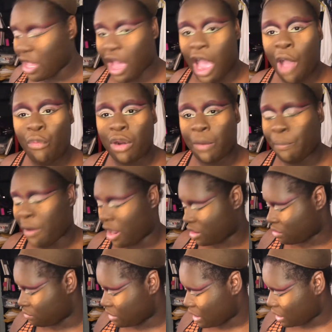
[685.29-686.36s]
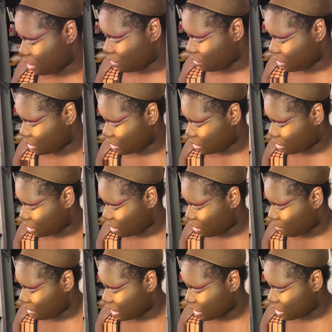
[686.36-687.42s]
I wanna pop some yellow in there. So I'm
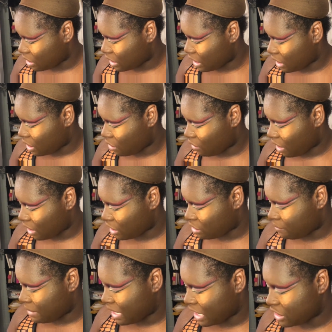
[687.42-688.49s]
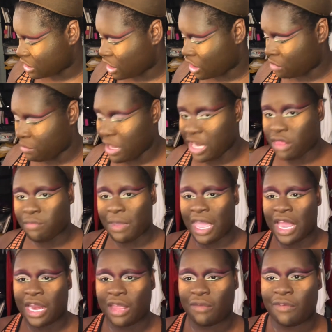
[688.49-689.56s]
gonna get some yellow out of this BH Cosmetics
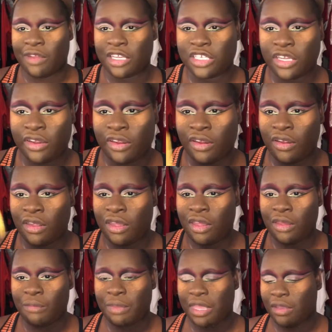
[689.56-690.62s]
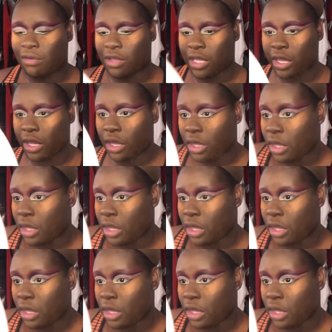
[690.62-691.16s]
palette by Chan Pivot.